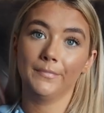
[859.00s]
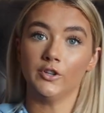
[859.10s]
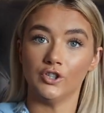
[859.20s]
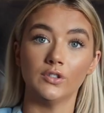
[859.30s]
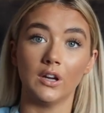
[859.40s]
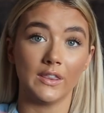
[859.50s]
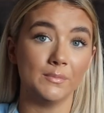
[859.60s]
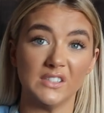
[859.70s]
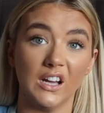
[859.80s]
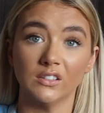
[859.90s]
The shoes
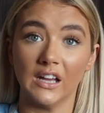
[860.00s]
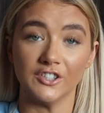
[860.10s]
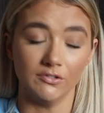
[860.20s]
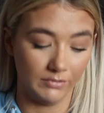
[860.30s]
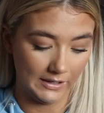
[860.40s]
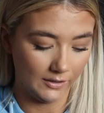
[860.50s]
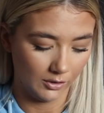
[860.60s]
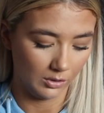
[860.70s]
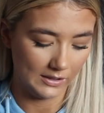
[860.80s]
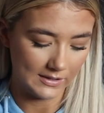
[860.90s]
themselves are actually really
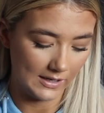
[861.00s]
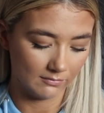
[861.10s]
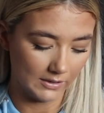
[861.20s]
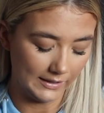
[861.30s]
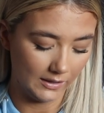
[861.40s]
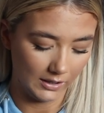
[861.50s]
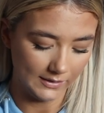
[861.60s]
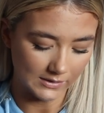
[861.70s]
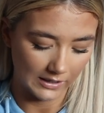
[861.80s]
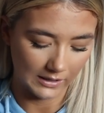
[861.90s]
good quality and really
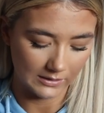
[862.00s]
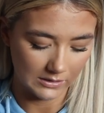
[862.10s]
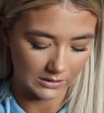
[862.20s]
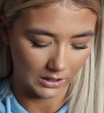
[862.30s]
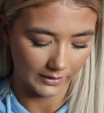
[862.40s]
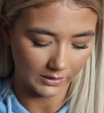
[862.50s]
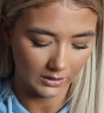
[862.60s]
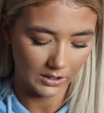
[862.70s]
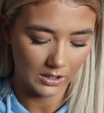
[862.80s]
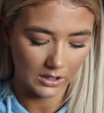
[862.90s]
nice. And
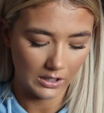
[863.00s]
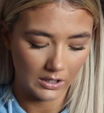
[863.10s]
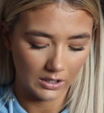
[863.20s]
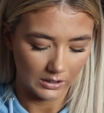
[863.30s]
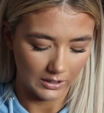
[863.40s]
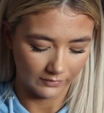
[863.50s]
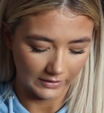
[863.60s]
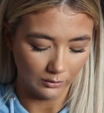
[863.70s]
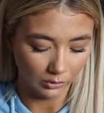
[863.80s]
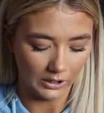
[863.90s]
like, if
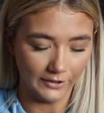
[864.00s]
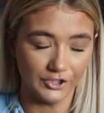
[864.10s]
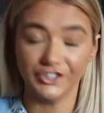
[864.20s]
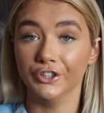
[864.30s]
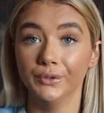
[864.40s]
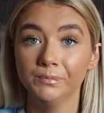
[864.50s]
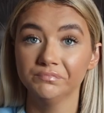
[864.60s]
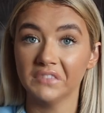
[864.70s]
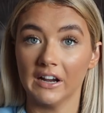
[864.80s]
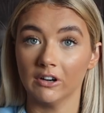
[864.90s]
they're your kind of shoe,
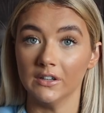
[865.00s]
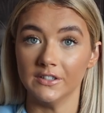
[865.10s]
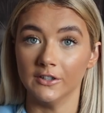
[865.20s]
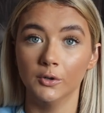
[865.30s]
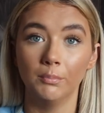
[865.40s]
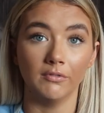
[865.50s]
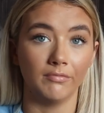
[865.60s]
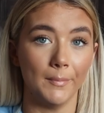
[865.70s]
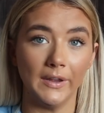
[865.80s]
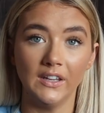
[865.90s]
they're ideal. But
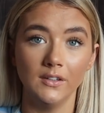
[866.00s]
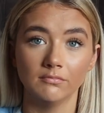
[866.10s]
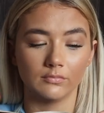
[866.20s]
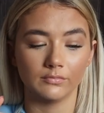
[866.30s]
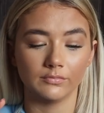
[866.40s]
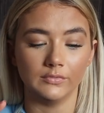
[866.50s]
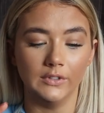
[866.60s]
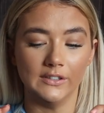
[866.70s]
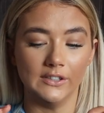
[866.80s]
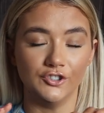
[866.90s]
for me,
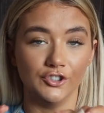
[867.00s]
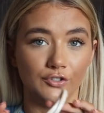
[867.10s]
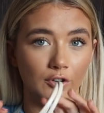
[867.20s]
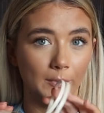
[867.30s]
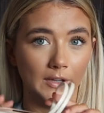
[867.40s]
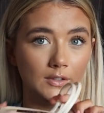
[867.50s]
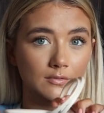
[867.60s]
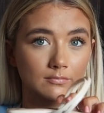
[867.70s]
this is just not me.